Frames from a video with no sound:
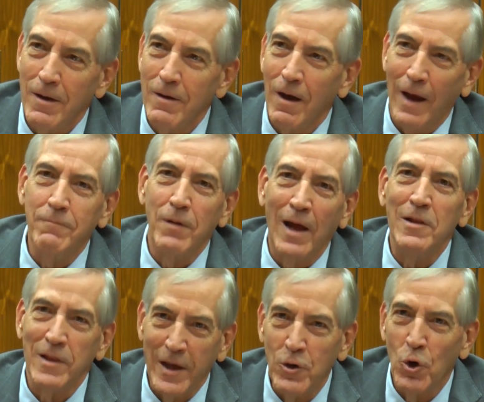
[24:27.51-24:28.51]
I
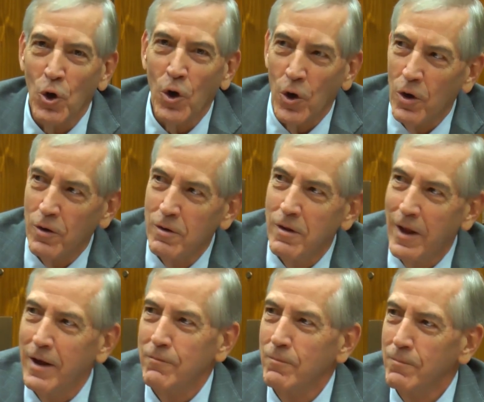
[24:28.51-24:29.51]
later learned
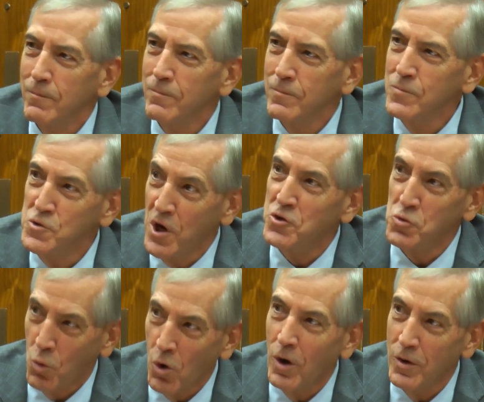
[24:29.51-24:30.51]
that Judge
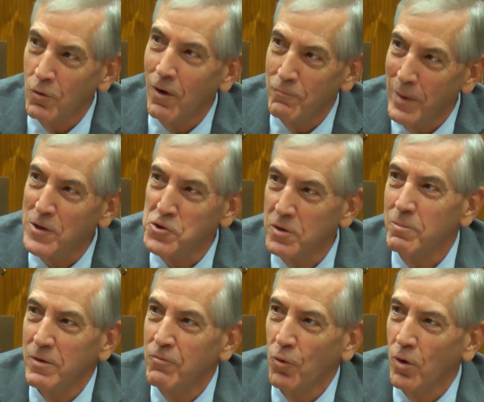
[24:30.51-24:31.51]
Warren, who I've mentioned
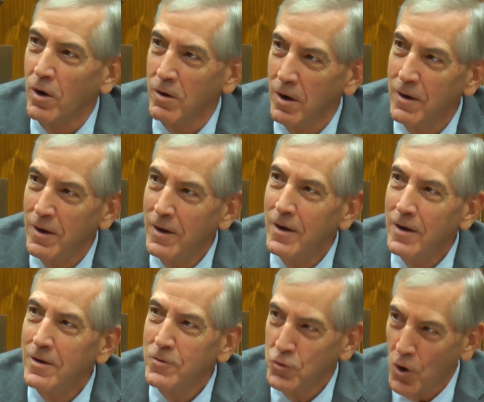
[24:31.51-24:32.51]
before,
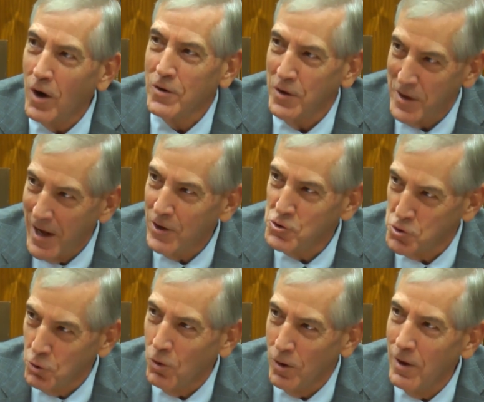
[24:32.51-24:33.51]
talked to Dan
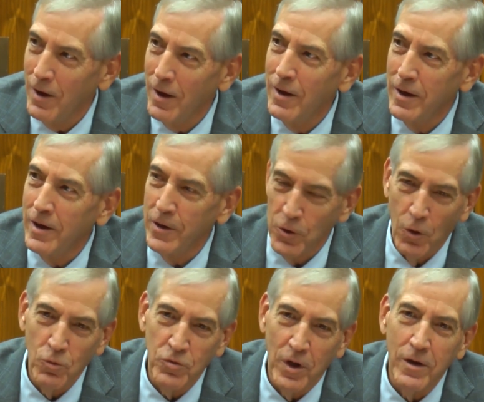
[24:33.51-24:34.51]
Jewell and in
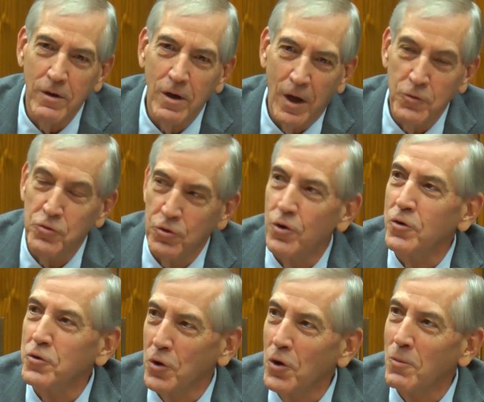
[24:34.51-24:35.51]
no
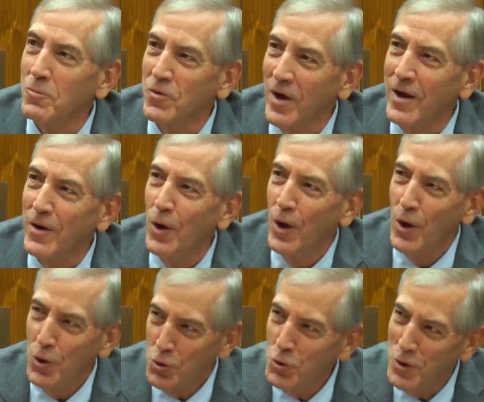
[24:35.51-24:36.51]
uncertain terms said,
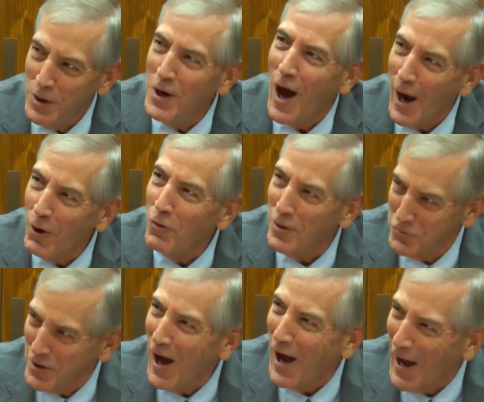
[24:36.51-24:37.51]
you need to hire this
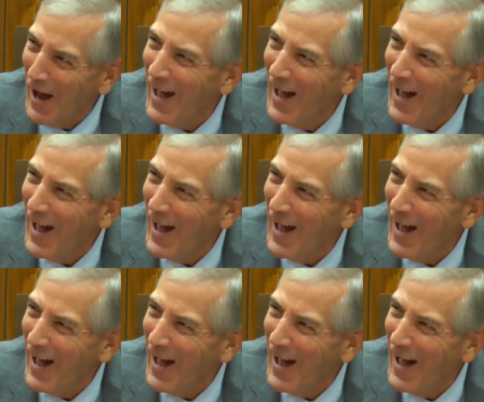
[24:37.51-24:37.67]
guy.